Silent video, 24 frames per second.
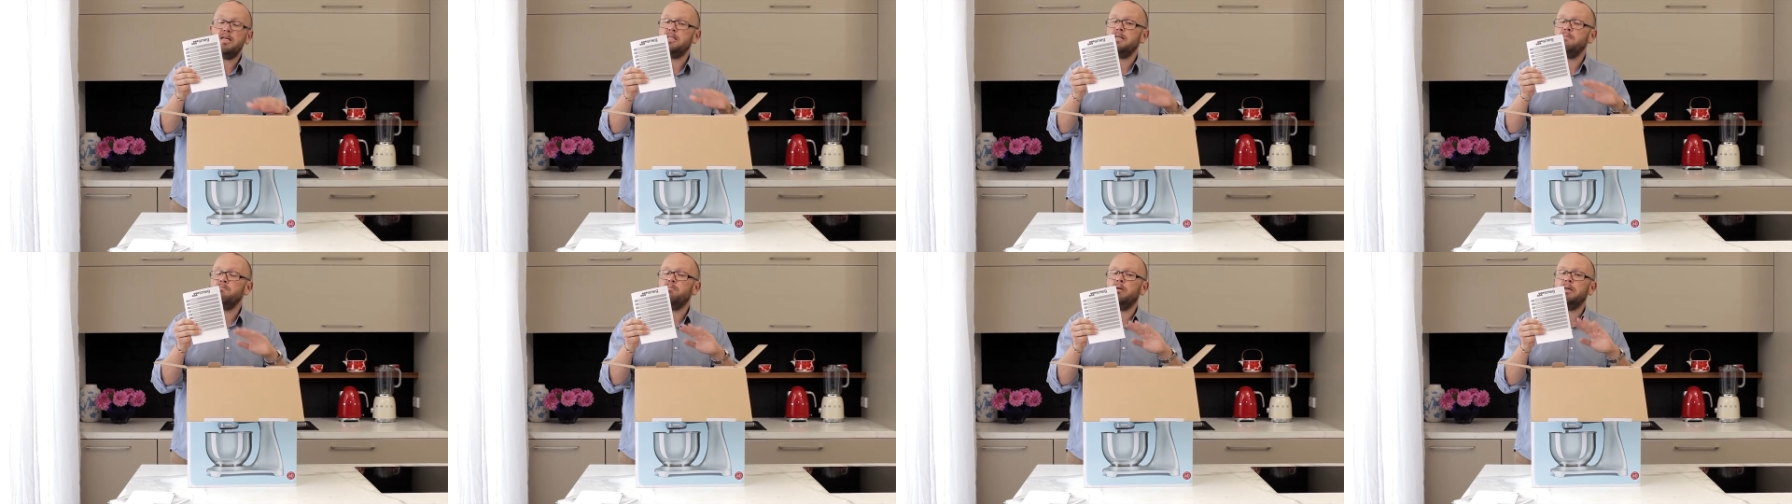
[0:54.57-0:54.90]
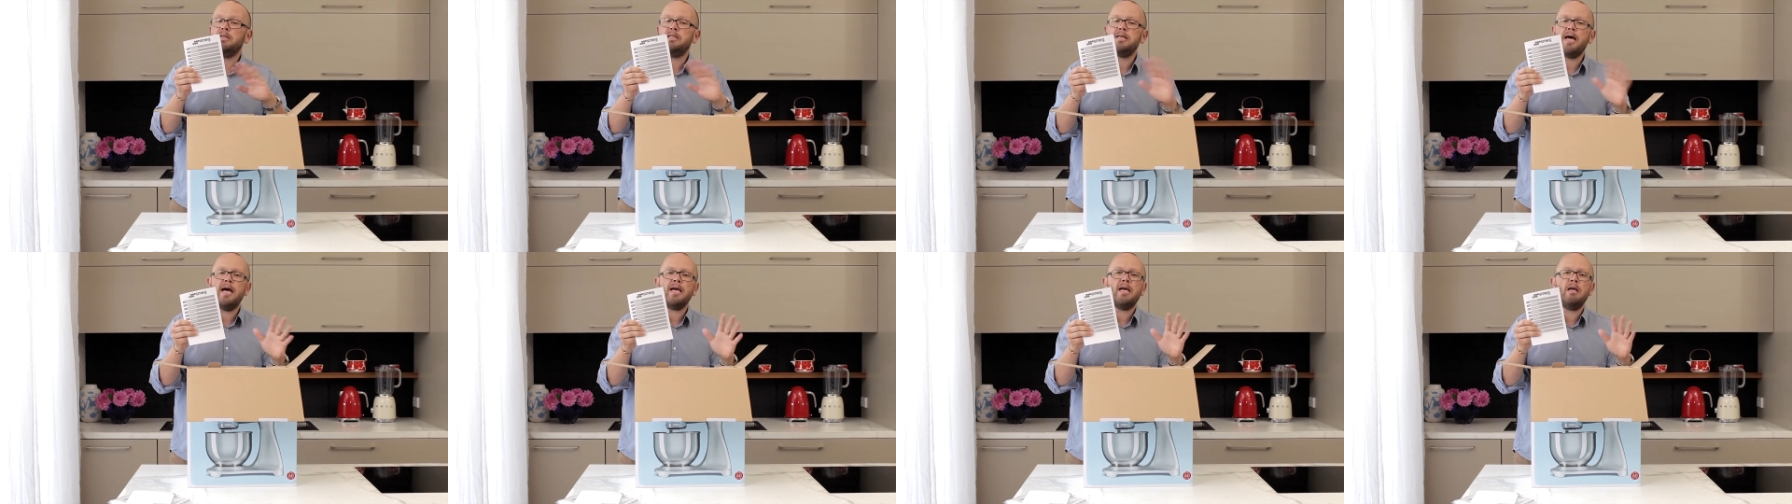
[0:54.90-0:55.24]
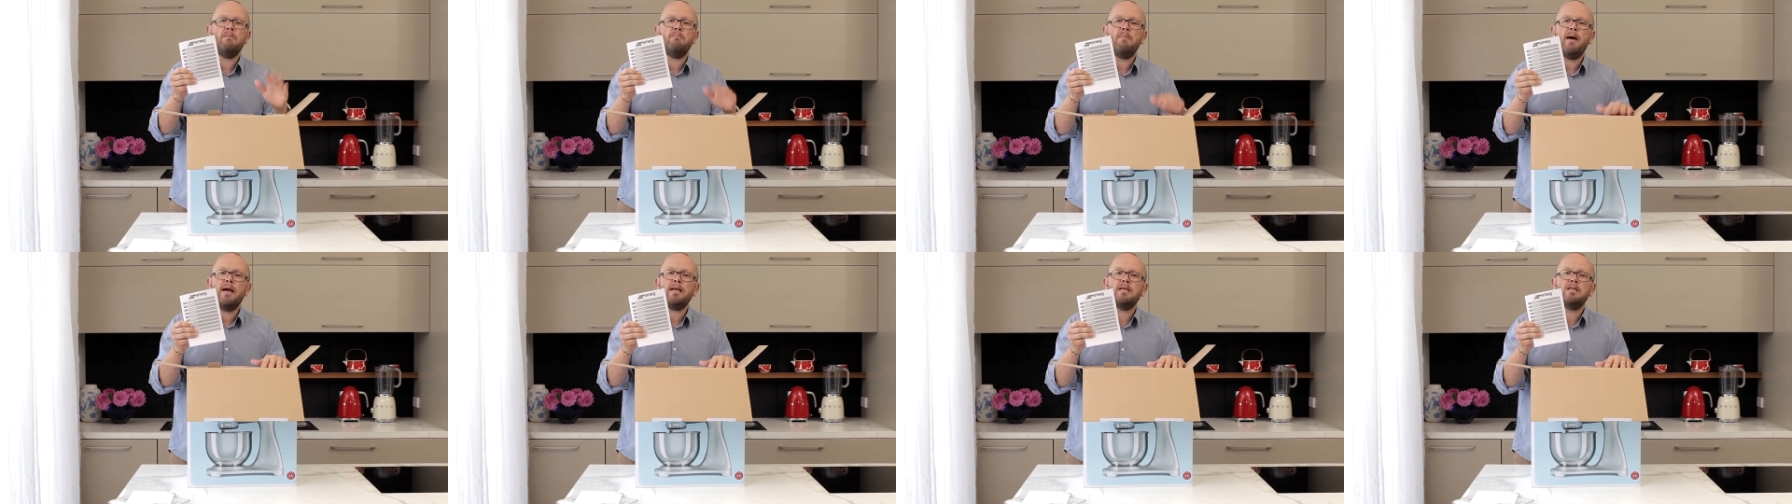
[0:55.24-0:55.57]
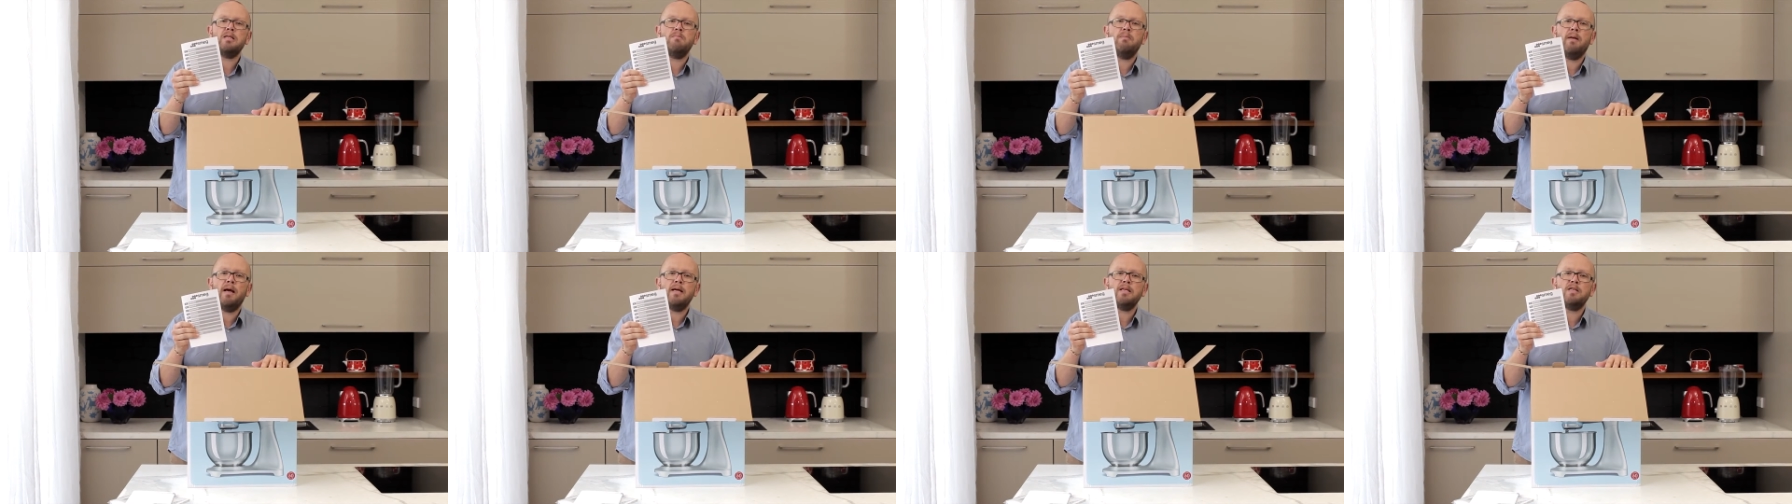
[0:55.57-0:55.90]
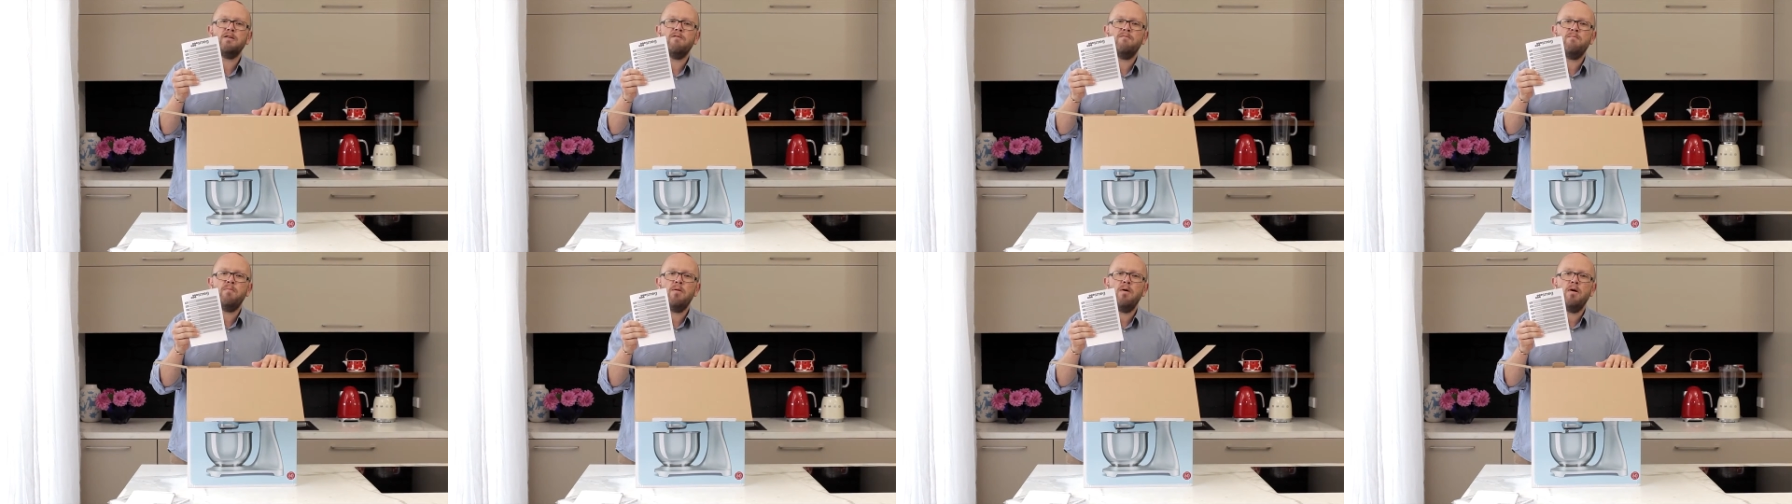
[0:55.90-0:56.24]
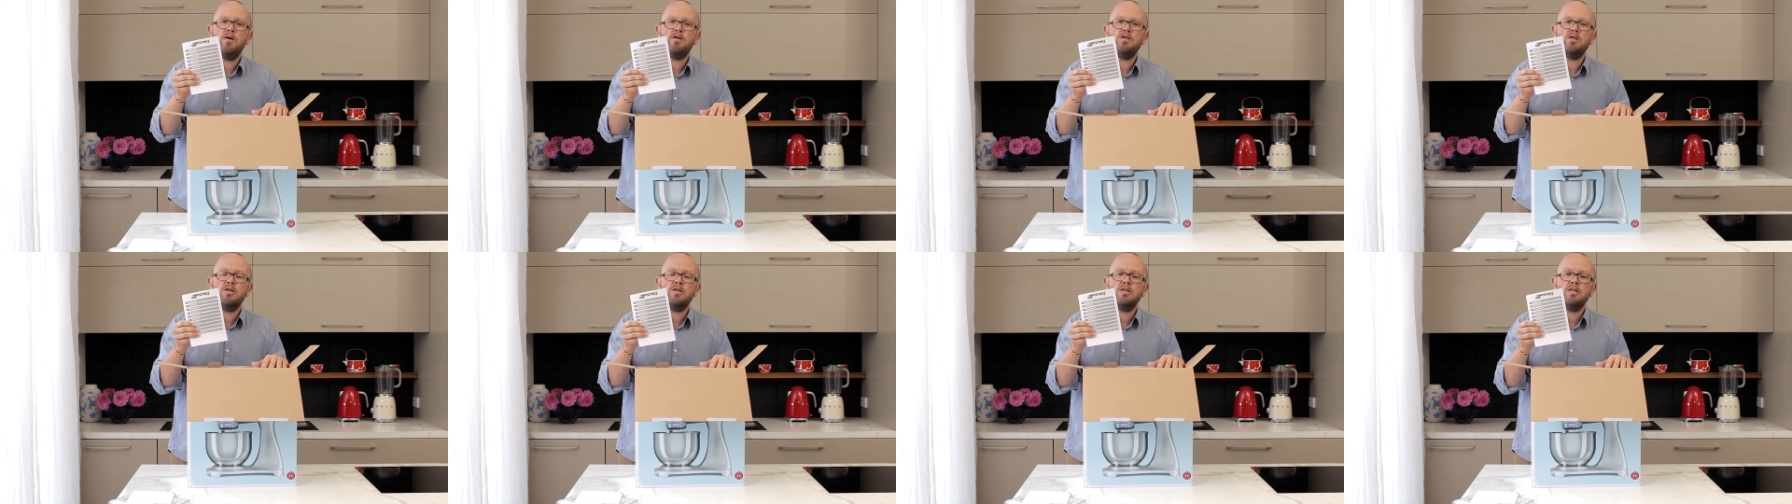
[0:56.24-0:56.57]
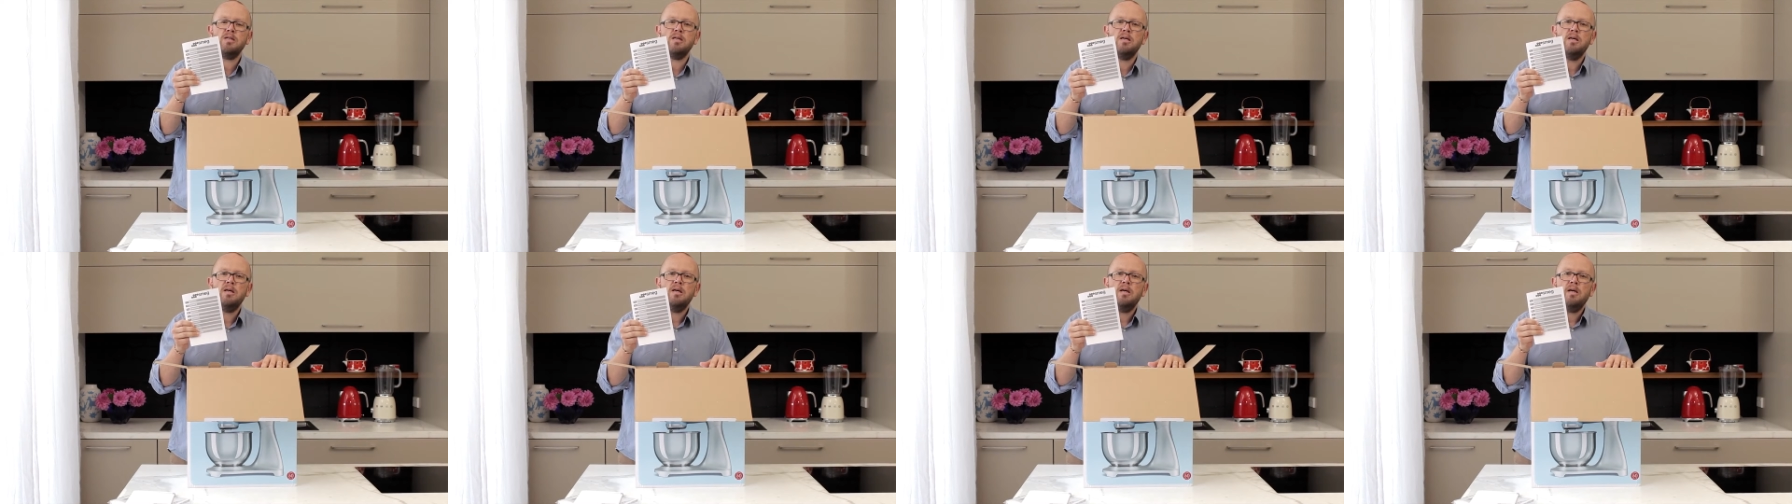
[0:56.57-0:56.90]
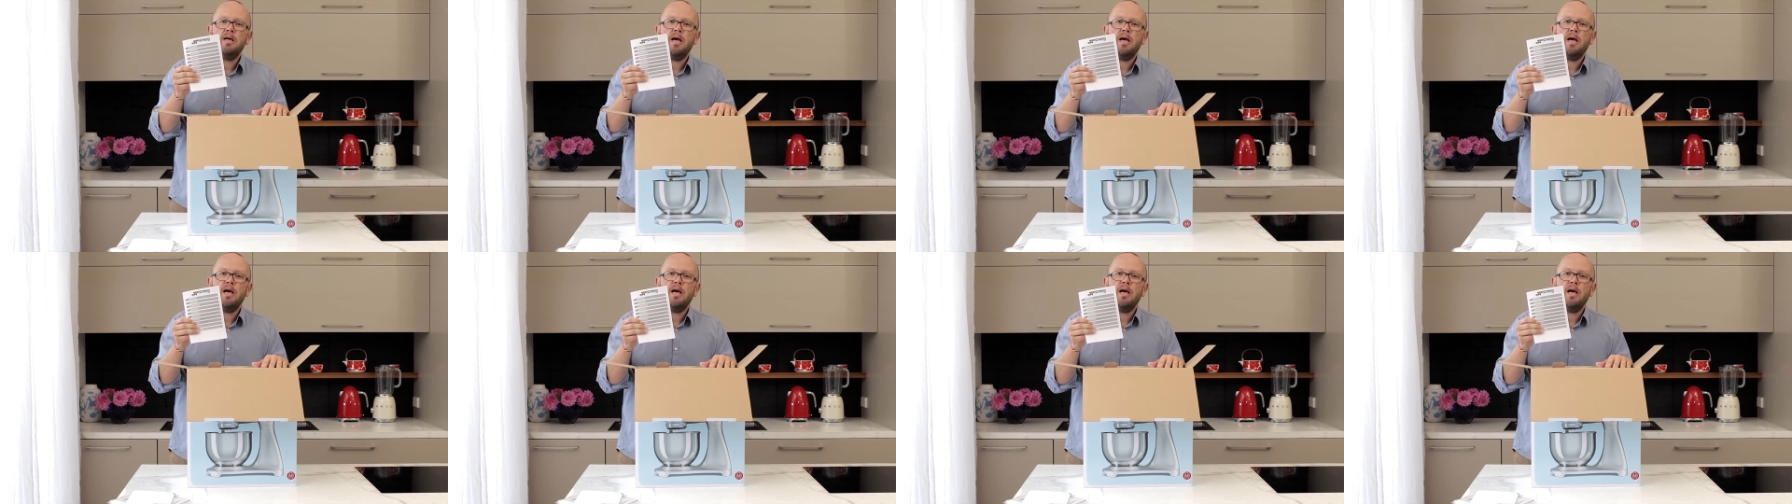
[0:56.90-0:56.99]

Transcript: Simply take it back to the place of purchase